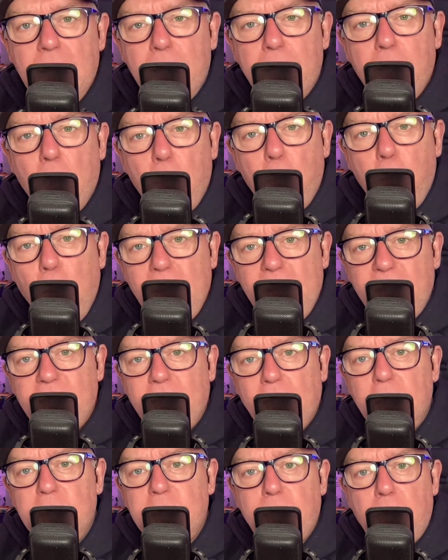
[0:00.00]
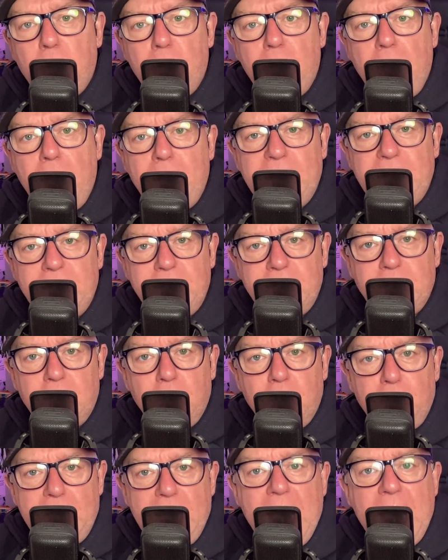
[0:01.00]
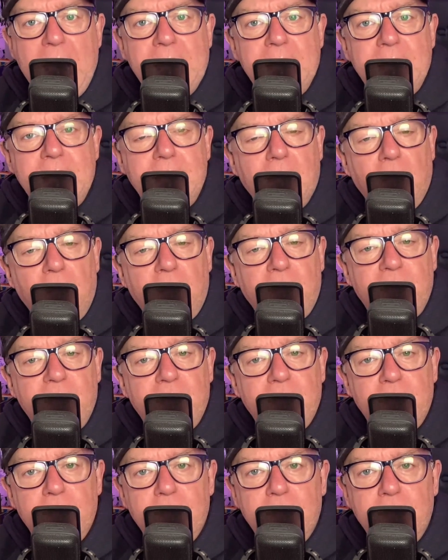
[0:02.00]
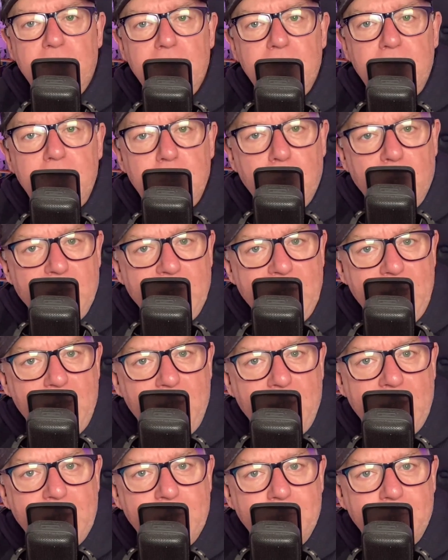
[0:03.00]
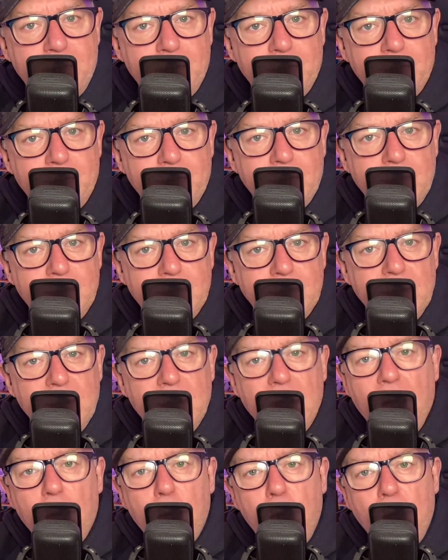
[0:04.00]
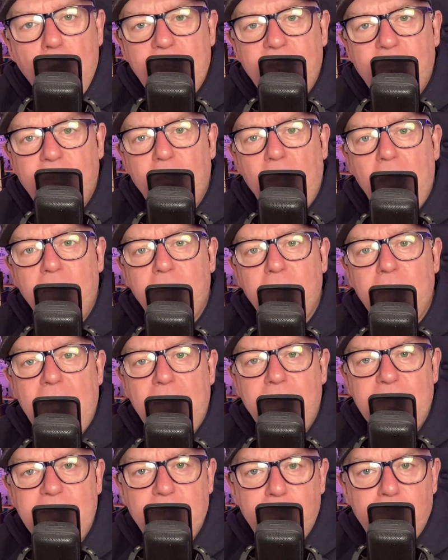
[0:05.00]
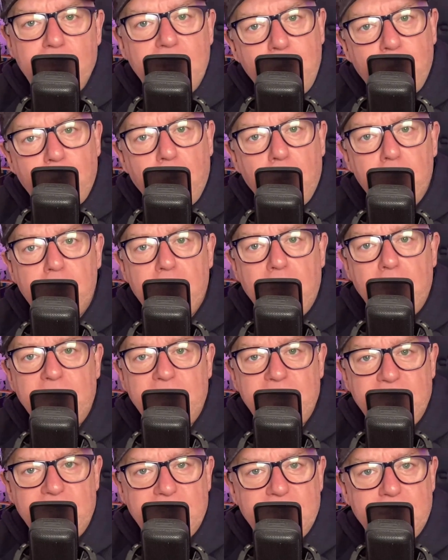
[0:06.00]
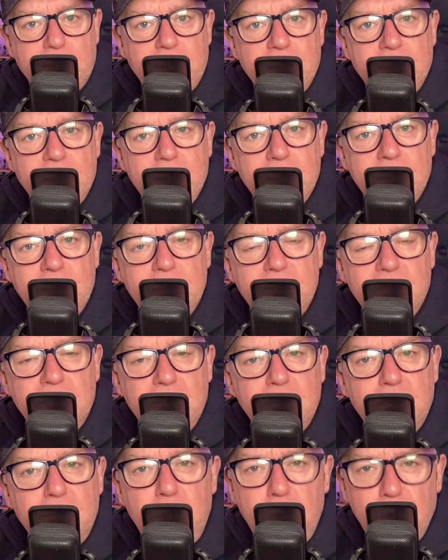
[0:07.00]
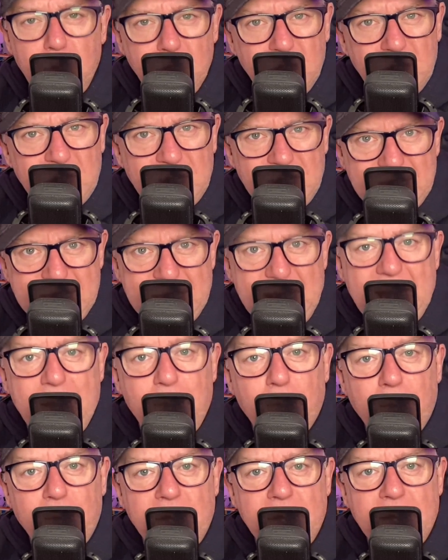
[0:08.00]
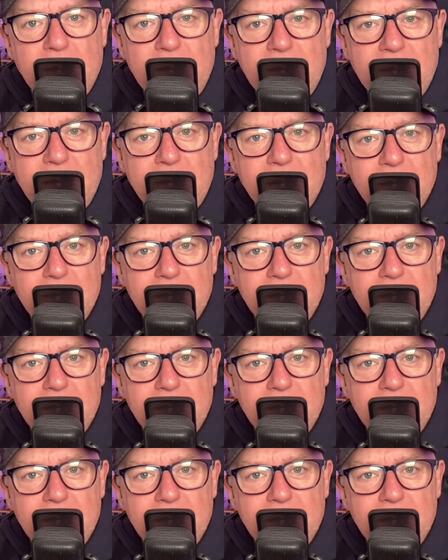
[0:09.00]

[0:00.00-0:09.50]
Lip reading: But what if those parameters could be handed off to an AI? And what if, rather than having to reprogram the system, you could just tell it what you needed?